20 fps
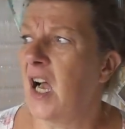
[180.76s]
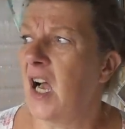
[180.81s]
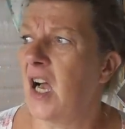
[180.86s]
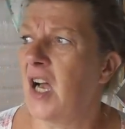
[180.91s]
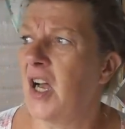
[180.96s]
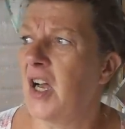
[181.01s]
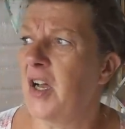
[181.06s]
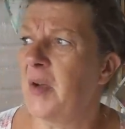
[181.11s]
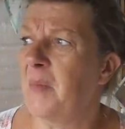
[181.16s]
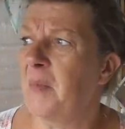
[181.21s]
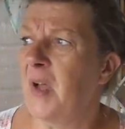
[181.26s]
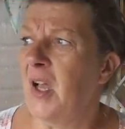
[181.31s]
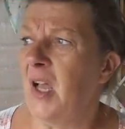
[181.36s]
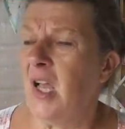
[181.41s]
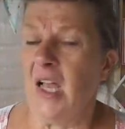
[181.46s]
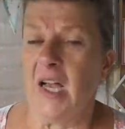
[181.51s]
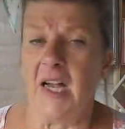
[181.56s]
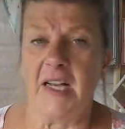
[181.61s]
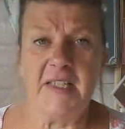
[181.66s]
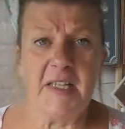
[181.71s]
I
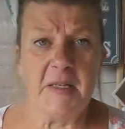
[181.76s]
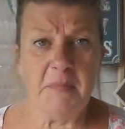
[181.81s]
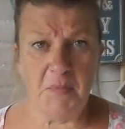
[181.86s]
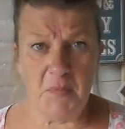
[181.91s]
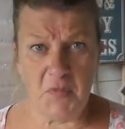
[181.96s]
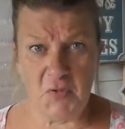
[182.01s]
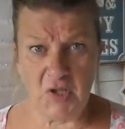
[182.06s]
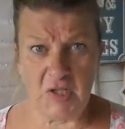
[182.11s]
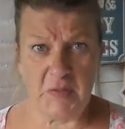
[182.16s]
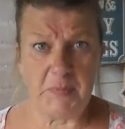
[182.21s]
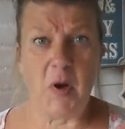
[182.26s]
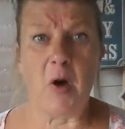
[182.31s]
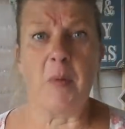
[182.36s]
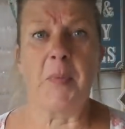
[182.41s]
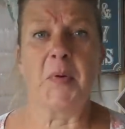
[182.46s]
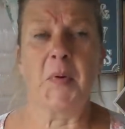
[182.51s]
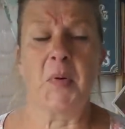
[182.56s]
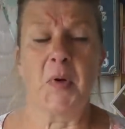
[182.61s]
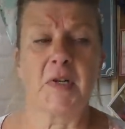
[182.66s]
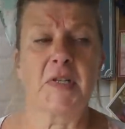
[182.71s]
did just pop
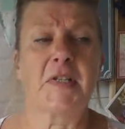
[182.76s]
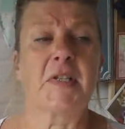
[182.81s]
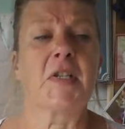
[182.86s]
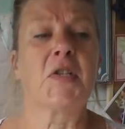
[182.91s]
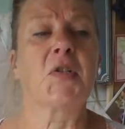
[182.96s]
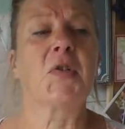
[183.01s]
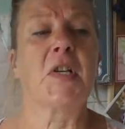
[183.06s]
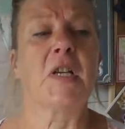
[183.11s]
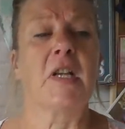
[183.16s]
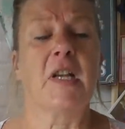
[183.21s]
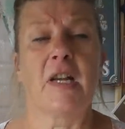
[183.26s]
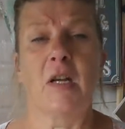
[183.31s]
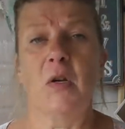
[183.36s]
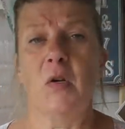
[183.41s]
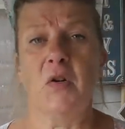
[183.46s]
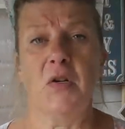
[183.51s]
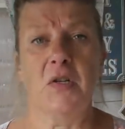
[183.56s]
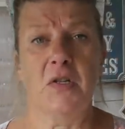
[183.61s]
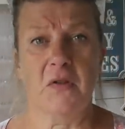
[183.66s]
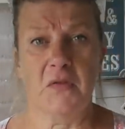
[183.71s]
across the street and I
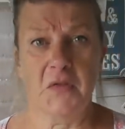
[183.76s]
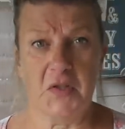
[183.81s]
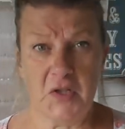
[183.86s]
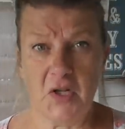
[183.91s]
looked on the